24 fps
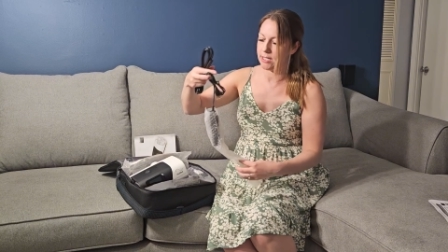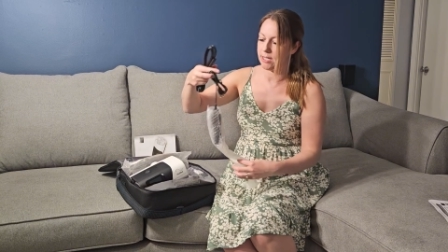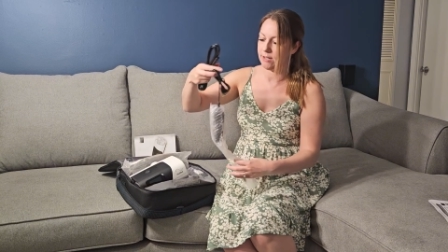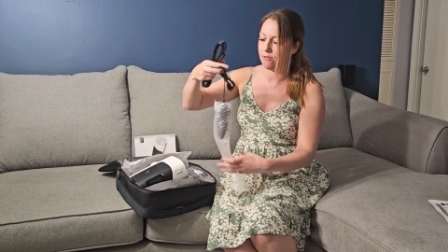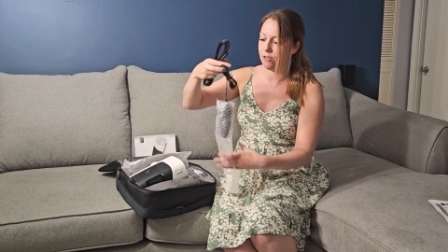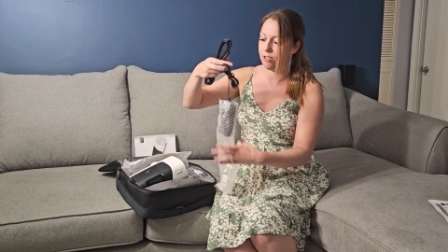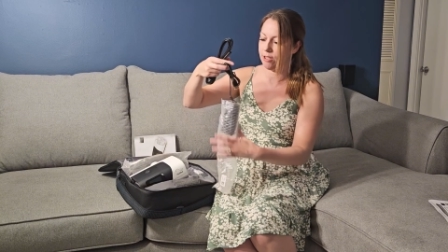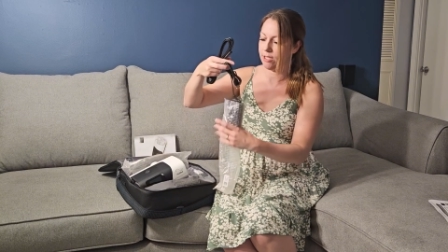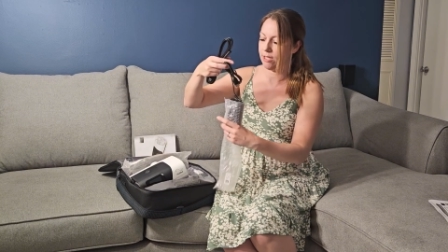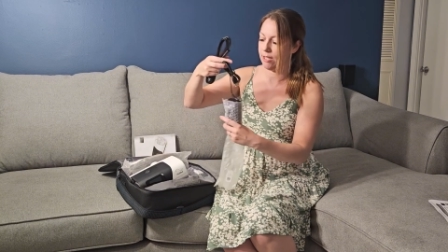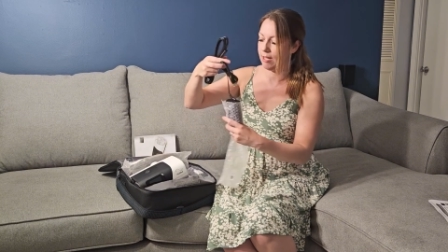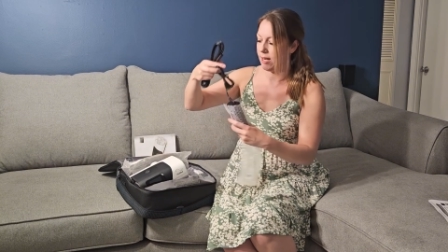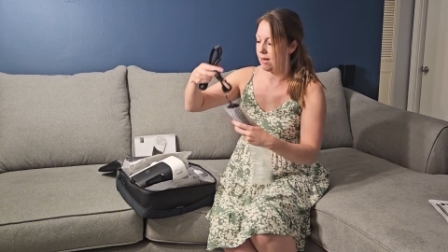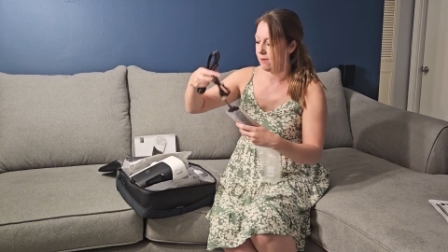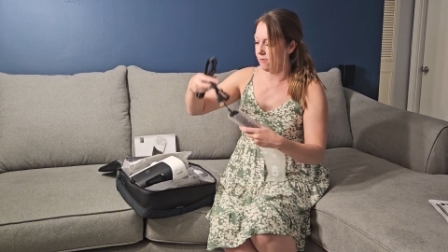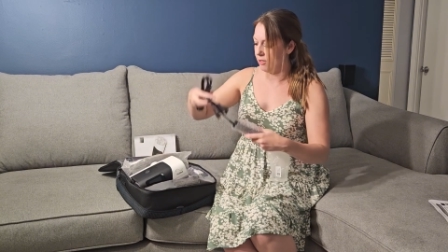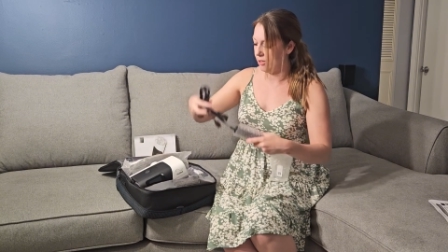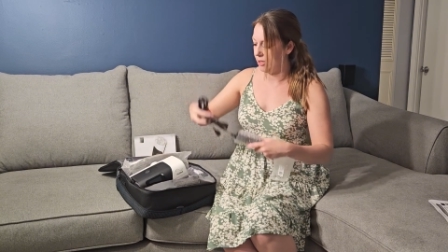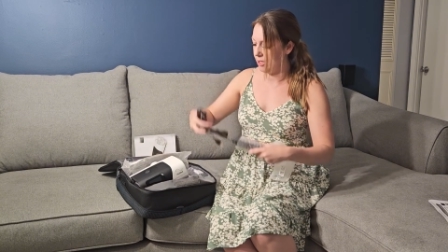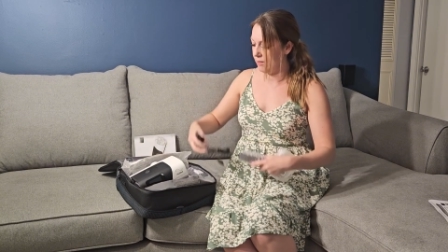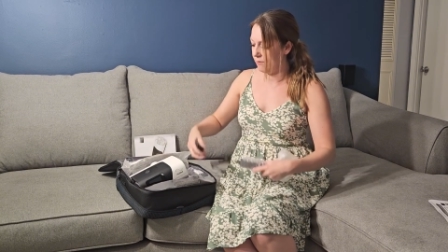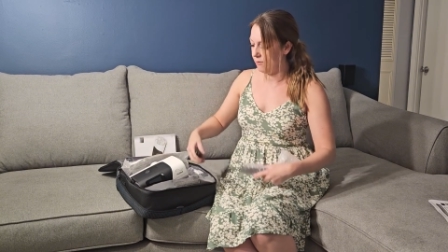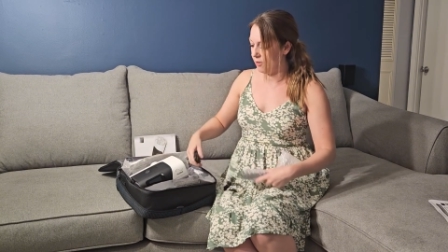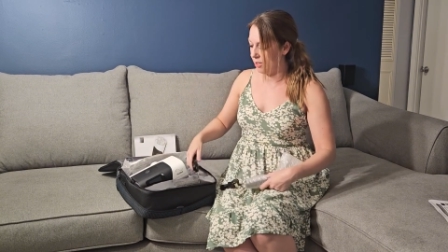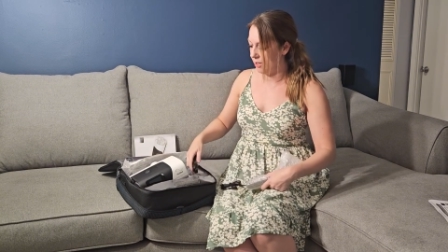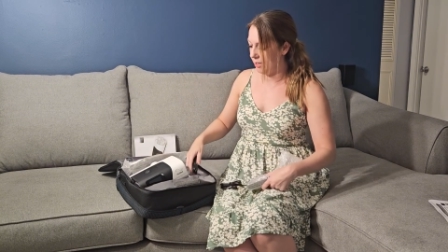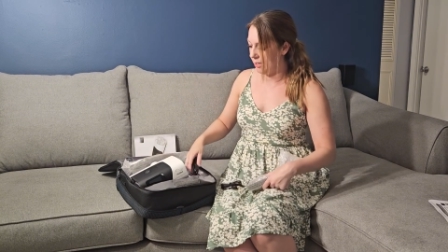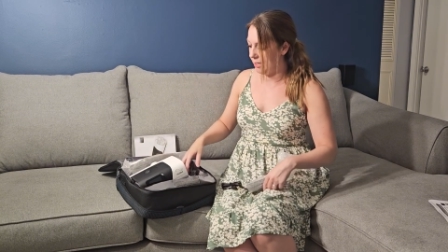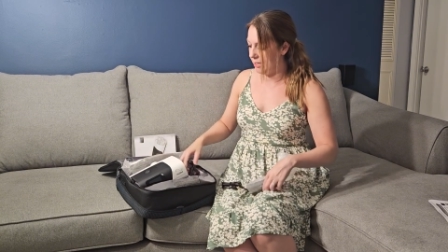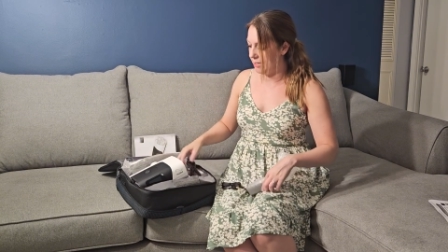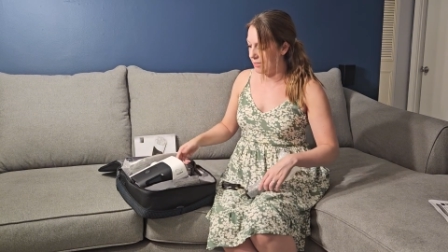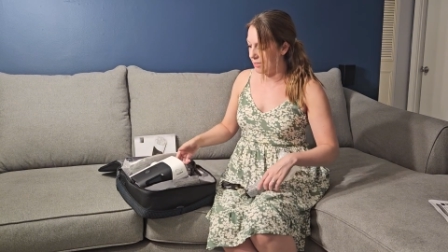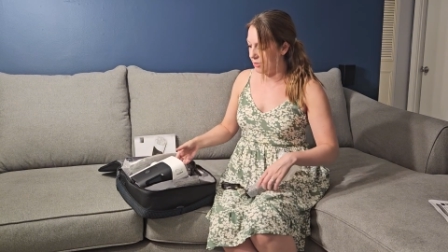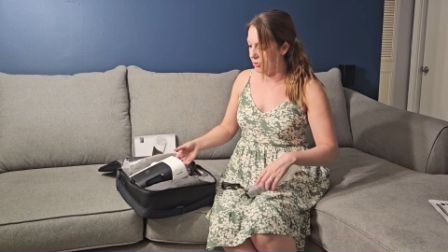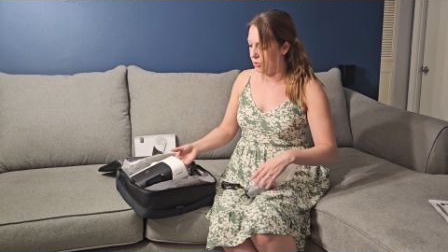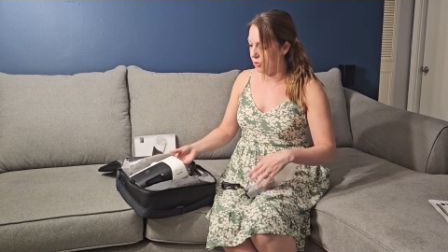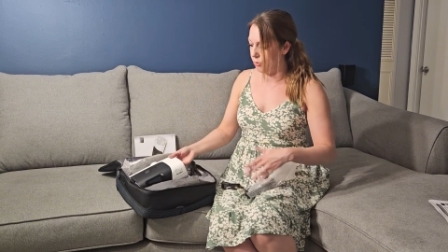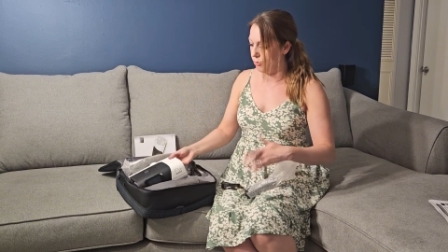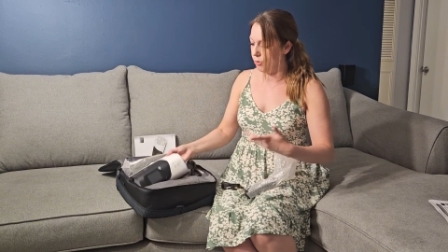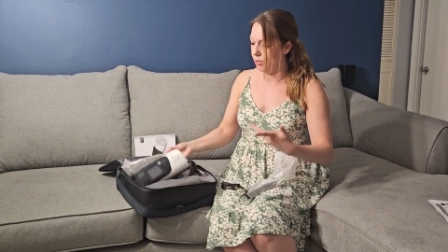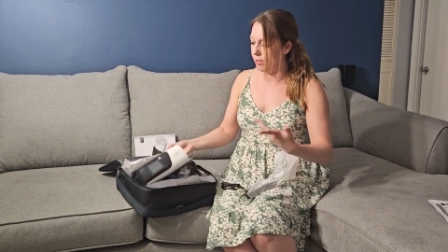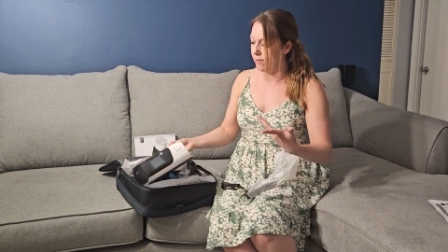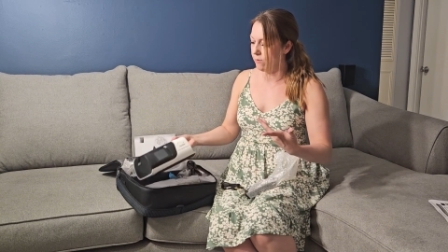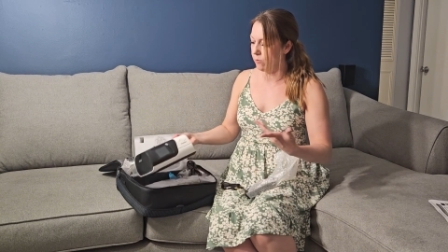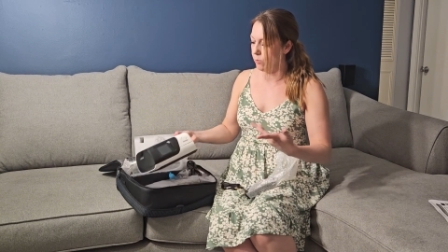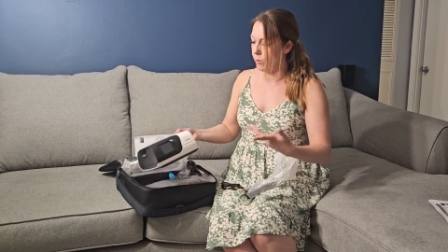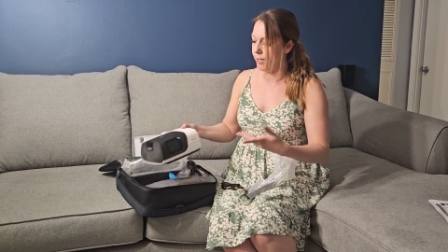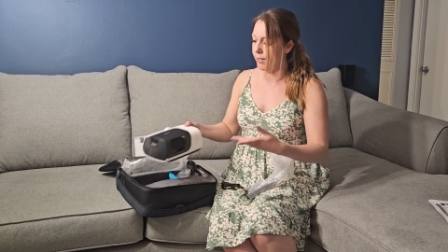everything. Everything really is
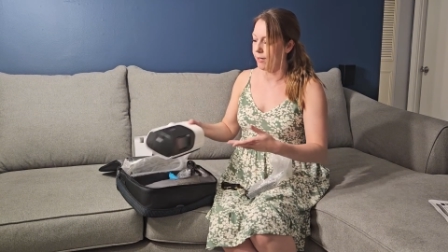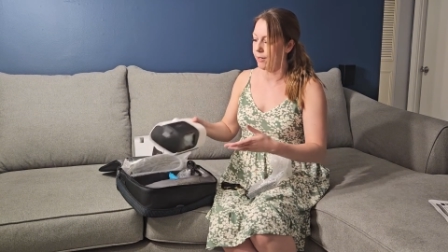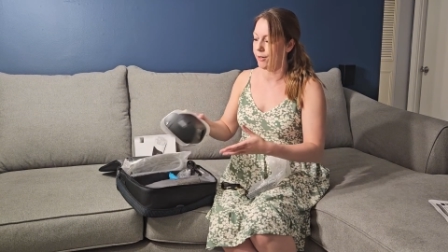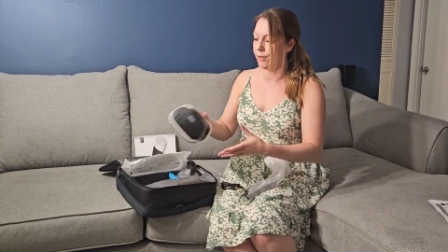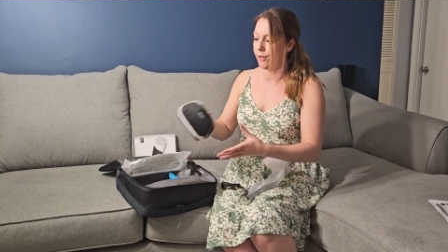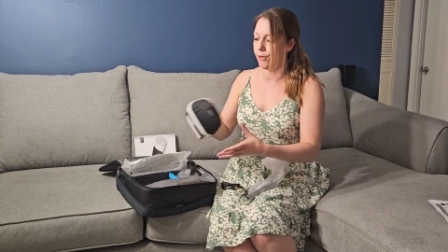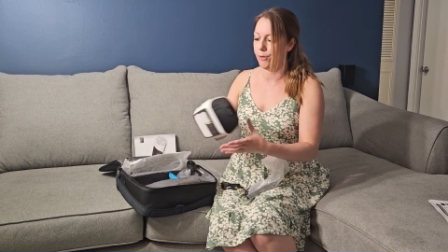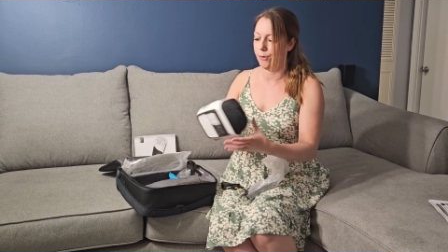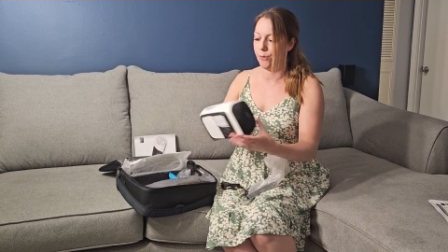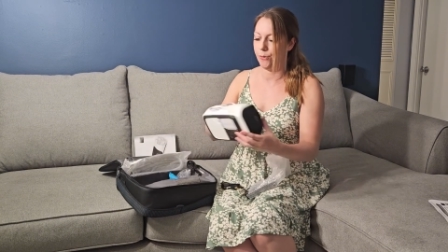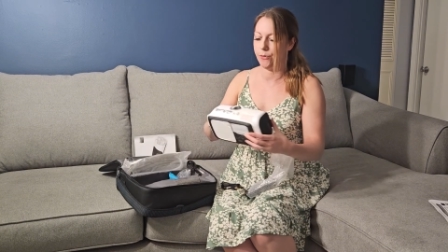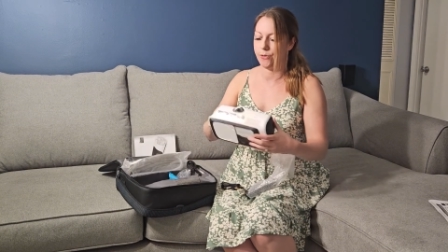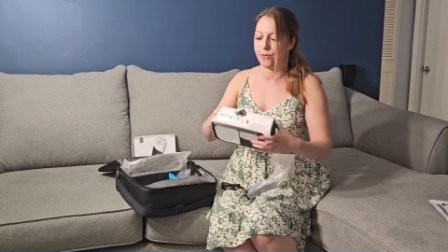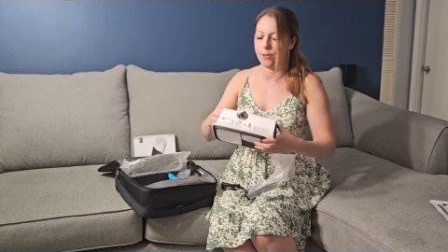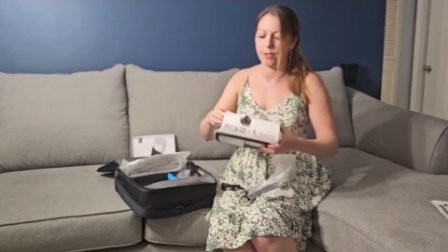intuitive where it goes.